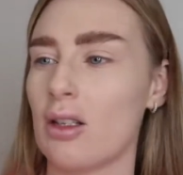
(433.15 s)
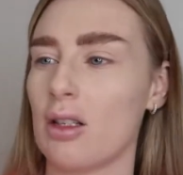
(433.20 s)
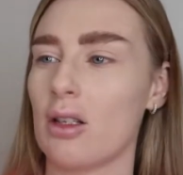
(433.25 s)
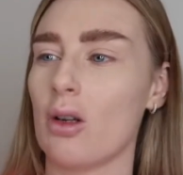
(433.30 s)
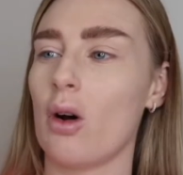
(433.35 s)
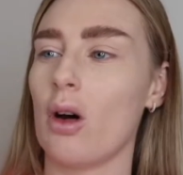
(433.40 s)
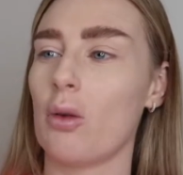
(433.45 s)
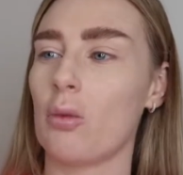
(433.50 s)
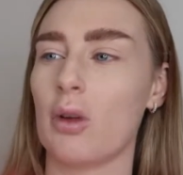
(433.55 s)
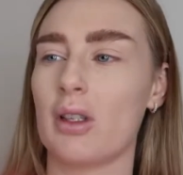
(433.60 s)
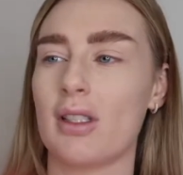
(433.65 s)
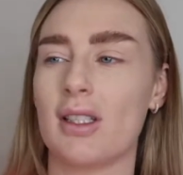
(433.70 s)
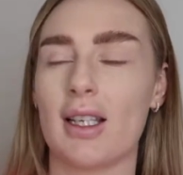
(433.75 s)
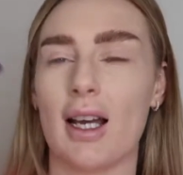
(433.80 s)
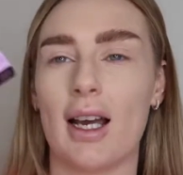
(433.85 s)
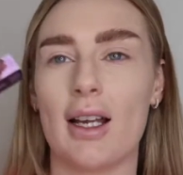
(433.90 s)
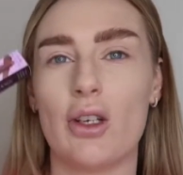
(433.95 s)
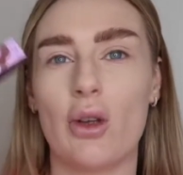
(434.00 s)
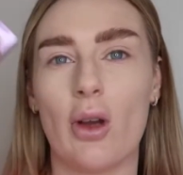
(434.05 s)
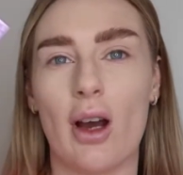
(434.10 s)
So on one
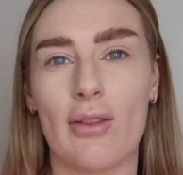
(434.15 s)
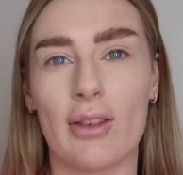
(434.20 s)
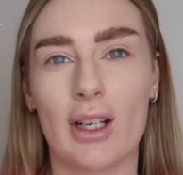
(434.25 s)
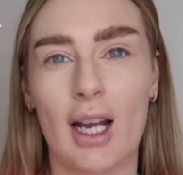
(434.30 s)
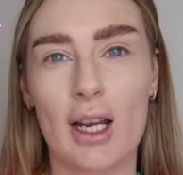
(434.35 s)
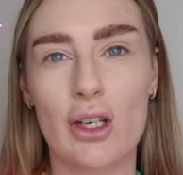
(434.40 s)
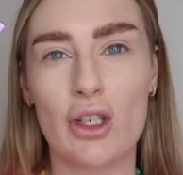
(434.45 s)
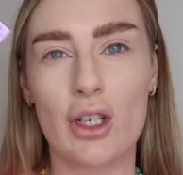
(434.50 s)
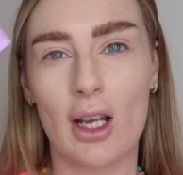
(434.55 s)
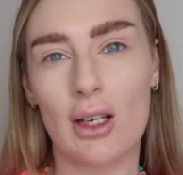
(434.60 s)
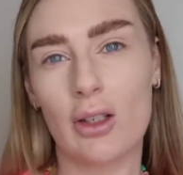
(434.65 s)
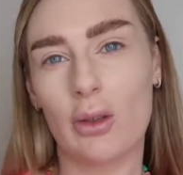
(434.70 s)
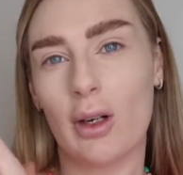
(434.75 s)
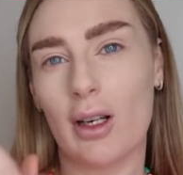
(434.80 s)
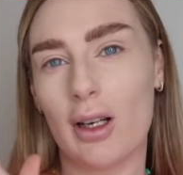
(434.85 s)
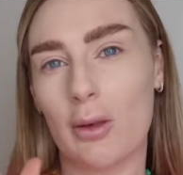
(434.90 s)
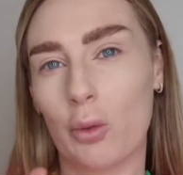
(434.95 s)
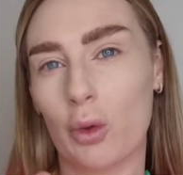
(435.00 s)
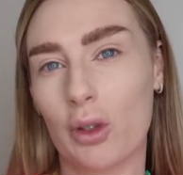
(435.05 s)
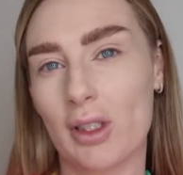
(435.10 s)
side you have an eyeshadow,
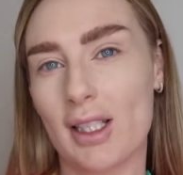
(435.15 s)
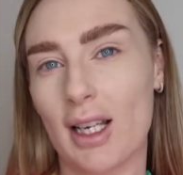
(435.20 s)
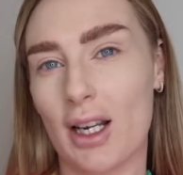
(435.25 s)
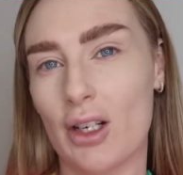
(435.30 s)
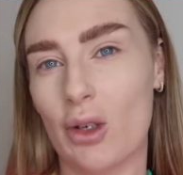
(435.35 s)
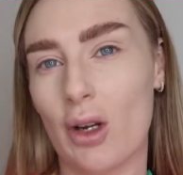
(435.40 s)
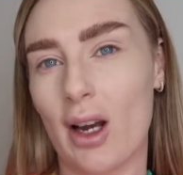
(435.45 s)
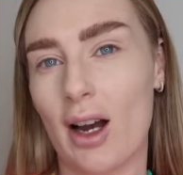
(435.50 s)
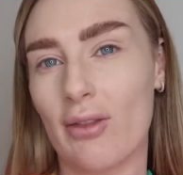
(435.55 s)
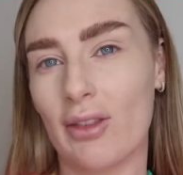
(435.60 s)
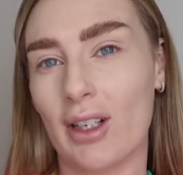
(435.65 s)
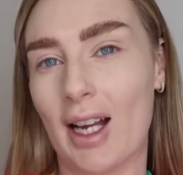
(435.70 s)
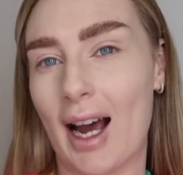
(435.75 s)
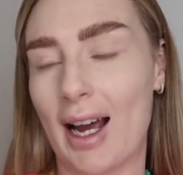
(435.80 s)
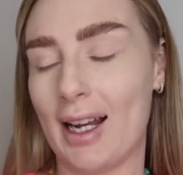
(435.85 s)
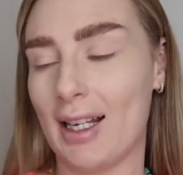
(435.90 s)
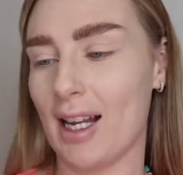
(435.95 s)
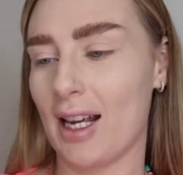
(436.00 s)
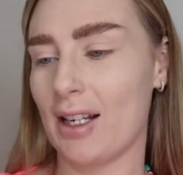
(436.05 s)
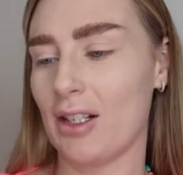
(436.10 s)
and on one side you have an
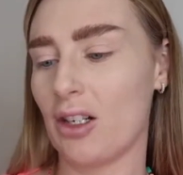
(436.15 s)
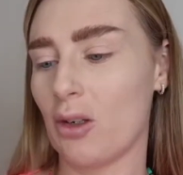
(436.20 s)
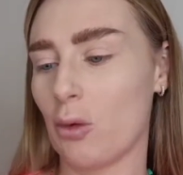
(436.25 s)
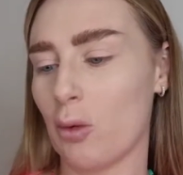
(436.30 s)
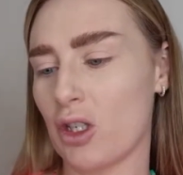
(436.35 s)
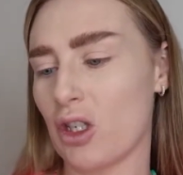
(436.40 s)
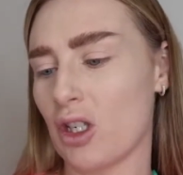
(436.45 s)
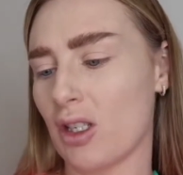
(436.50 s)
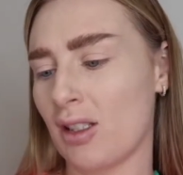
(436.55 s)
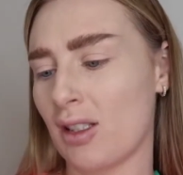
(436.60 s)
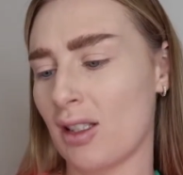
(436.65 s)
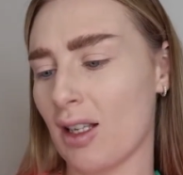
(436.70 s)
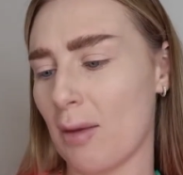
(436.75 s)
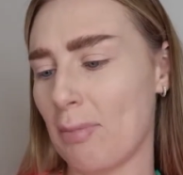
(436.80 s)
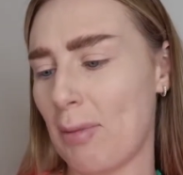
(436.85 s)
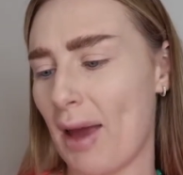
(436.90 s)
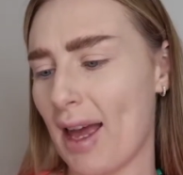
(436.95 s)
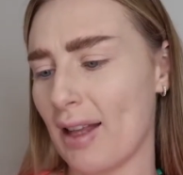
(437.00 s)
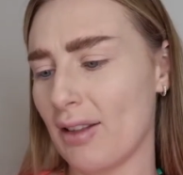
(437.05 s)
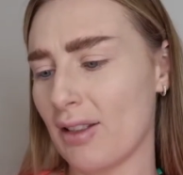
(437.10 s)
eyeliner, which is a
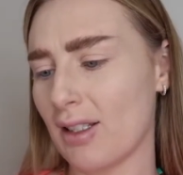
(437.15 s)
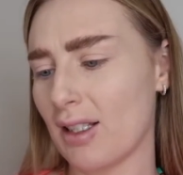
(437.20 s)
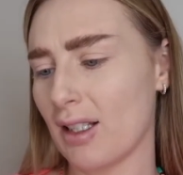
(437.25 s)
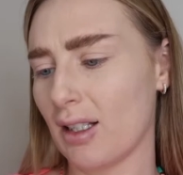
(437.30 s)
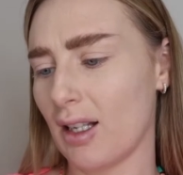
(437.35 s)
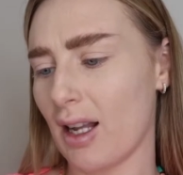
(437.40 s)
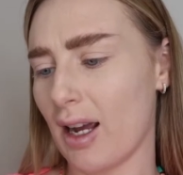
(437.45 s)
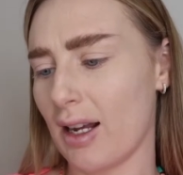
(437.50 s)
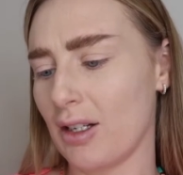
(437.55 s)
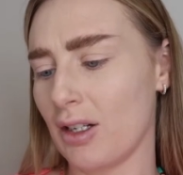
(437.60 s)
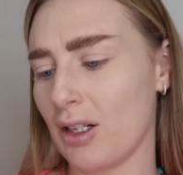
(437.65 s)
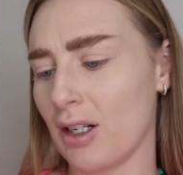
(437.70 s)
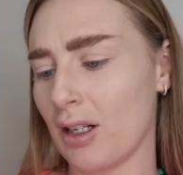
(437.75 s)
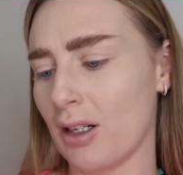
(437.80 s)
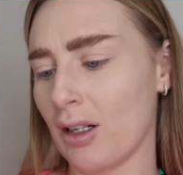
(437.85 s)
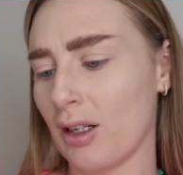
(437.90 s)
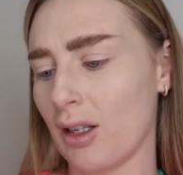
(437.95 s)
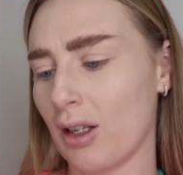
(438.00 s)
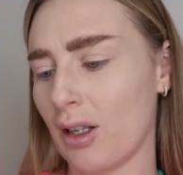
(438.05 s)
pencil liner.